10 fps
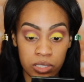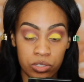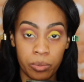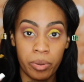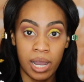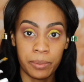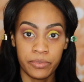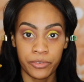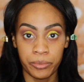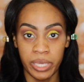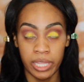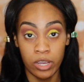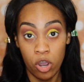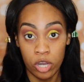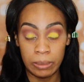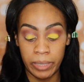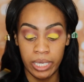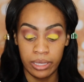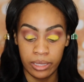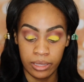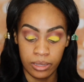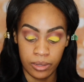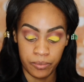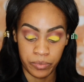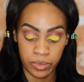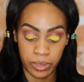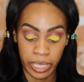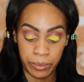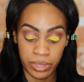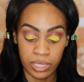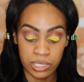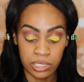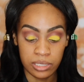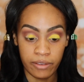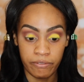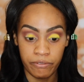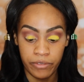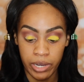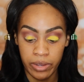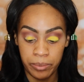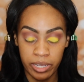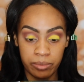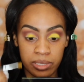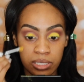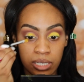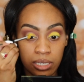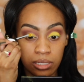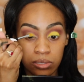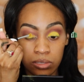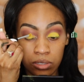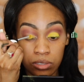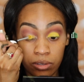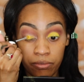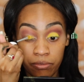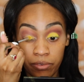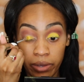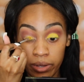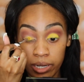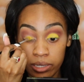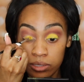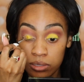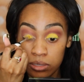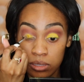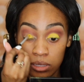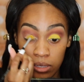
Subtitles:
to pop for me, like on me. Like, but this is very pigmented. This looks very nice.